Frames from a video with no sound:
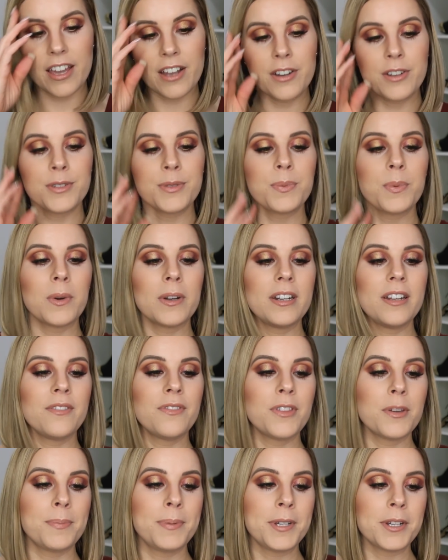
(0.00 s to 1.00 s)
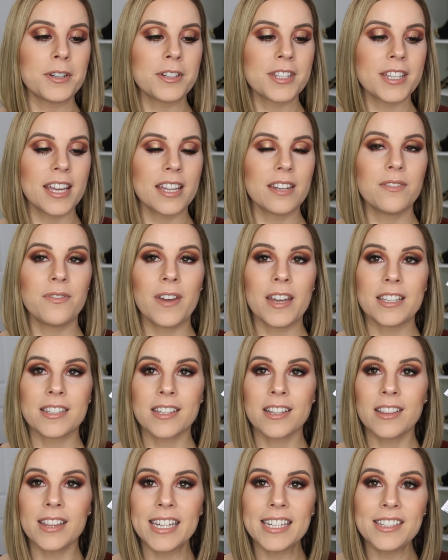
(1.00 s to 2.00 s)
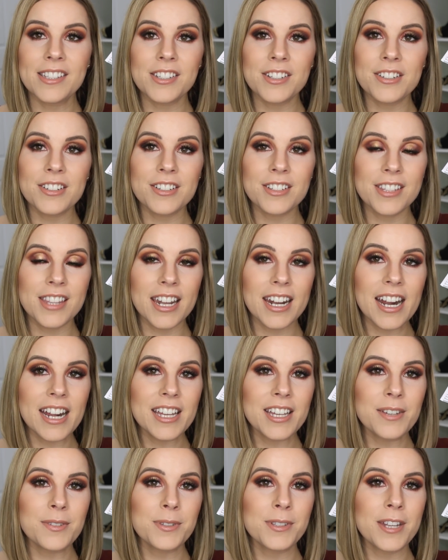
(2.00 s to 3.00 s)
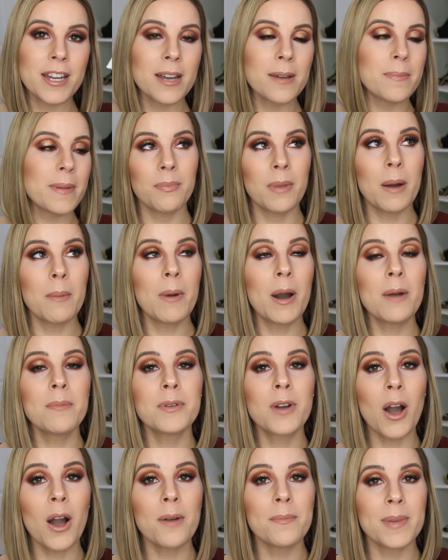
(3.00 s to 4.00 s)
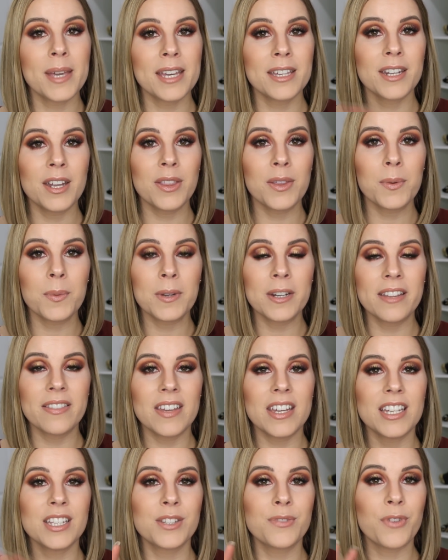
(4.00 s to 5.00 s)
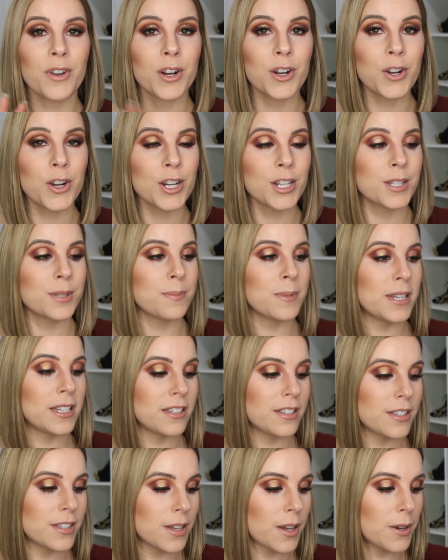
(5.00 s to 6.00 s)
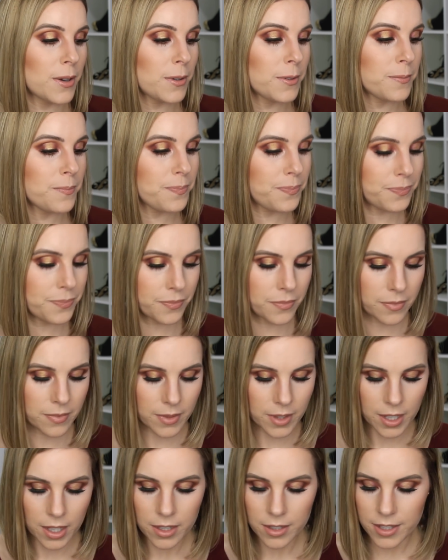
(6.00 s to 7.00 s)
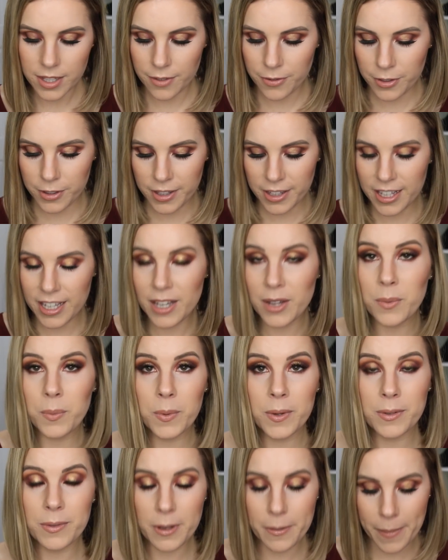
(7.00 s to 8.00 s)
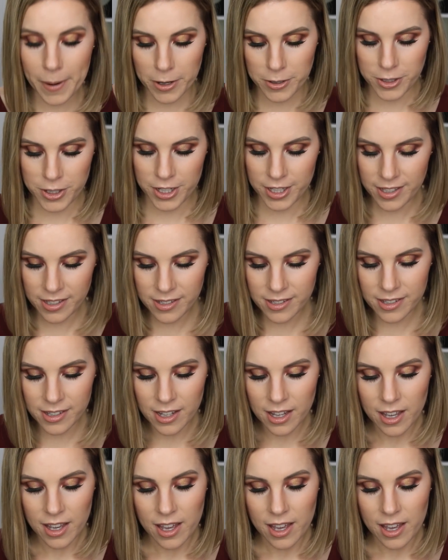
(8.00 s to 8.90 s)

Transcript: Here's one of the Pure Skin Face Cleansers that I used up. My mom got me another one of these for Christmas, so definitely would repurchase.